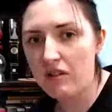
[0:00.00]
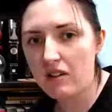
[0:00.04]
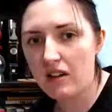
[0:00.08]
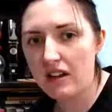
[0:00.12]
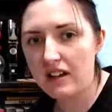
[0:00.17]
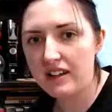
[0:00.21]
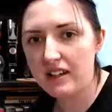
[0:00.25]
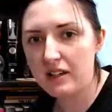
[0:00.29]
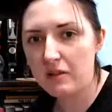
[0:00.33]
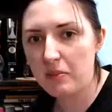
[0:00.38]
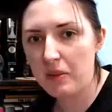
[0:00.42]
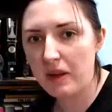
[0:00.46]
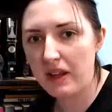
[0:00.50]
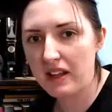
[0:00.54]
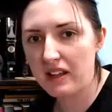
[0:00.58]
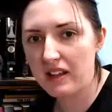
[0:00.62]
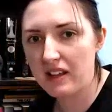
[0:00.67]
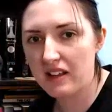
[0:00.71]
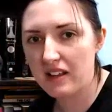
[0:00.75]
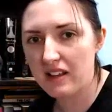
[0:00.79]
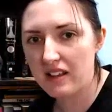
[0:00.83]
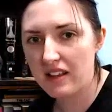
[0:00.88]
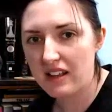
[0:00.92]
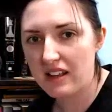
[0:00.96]
I did pink,
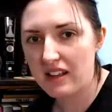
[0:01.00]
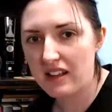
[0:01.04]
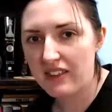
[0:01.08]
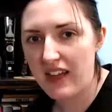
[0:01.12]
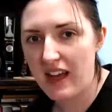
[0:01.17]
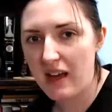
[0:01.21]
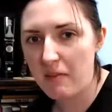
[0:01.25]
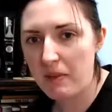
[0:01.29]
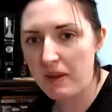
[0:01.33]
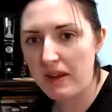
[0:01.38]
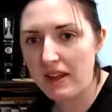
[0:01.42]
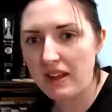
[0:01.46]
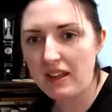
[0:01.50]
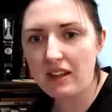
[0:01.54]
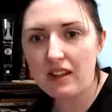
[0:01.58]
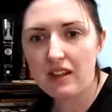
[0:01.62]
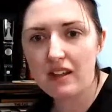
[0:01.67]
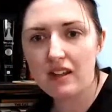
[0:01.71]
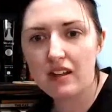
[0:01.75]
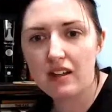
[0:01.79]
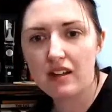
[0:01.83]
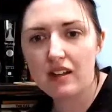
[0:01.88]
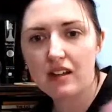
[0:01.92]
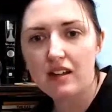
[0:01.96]
that
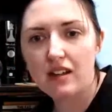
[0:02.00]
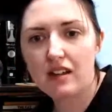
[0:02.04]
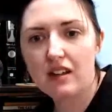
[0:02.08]
pink.